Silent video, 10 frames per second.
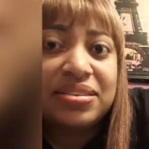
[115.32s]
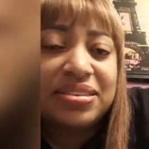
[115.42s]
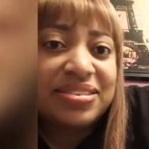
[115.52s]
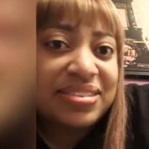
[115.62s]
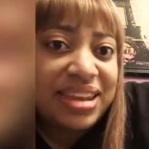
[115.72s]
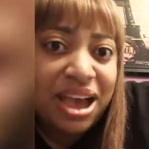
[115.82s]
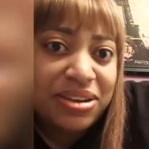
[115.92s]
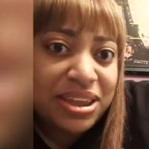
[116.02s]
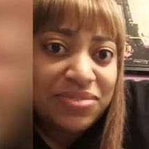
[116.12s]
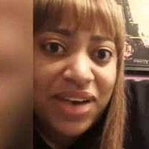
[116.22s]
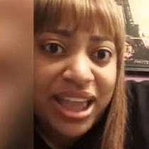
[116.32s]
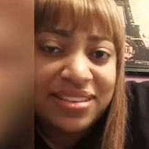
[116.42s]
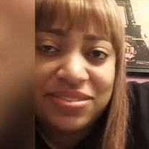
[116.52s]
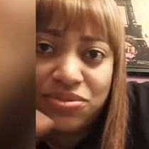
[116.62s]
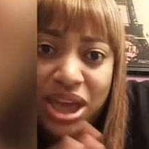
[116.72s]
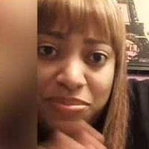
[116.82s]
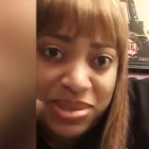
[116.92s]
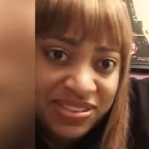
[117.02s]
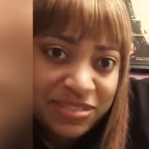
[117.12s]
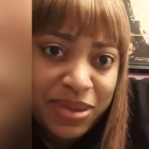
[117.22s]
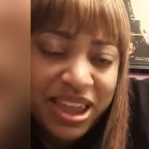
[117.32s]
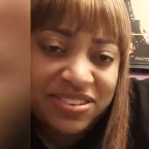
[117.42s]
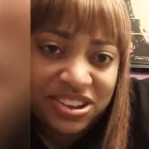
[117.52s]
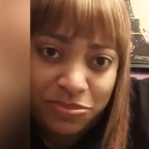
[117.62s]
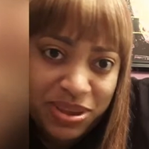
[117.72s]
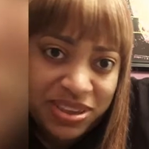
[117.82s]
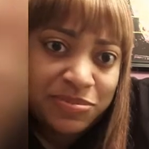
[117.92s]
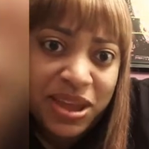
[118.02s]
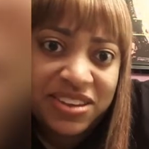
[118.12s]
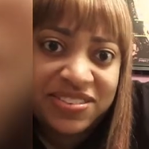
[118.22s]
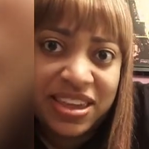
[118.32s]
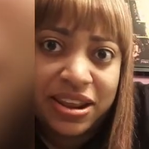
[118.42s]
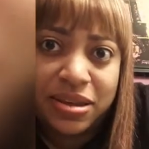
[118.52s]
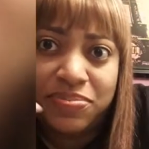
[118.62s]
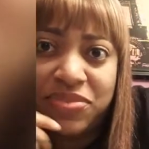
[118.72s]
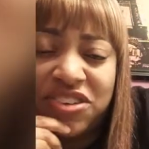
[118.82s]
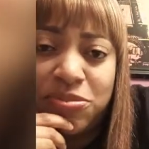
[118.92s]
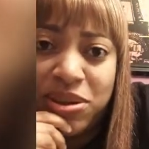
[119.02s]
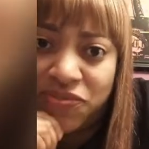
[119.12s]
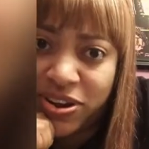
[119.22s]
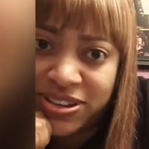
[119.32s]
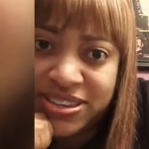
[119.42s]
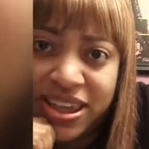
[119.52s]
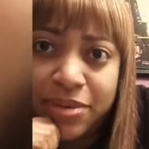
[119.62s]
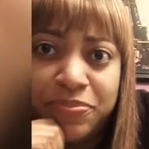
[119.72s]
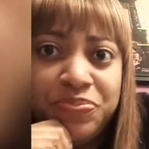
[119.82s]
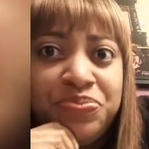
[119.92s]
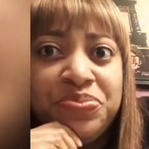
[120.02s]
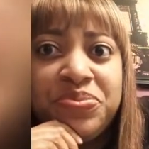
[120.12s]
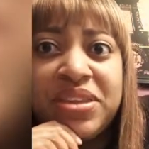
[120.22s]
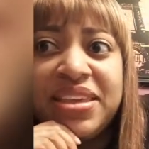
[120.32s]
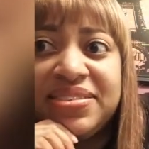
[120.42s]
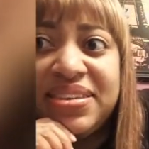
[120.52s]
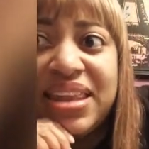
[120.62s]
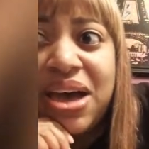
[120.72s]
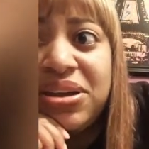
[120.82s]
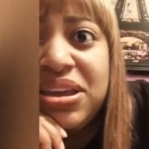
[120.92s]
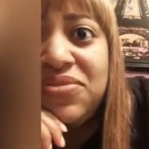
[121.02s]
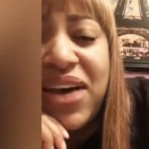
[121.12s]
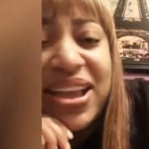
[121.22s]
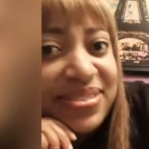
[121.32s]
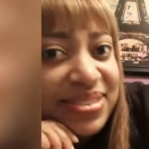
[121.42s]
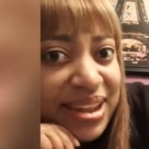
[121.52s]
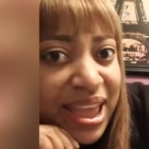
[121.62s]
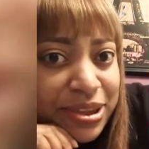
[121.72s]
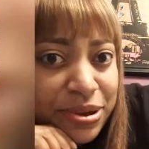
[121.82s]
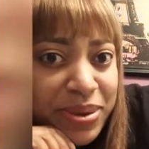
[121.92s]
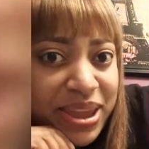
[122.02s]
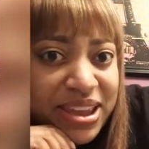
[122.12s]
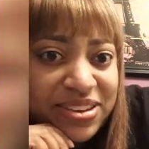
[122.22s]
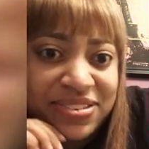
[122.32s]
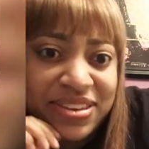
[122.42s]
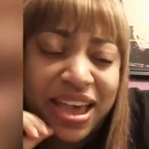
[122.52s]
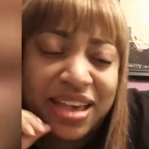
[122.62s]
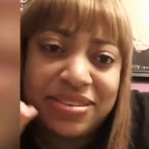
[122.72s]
send out invites. If you have a business page, get your business page set up. That should be the first step. Send out invites to like your page. Now,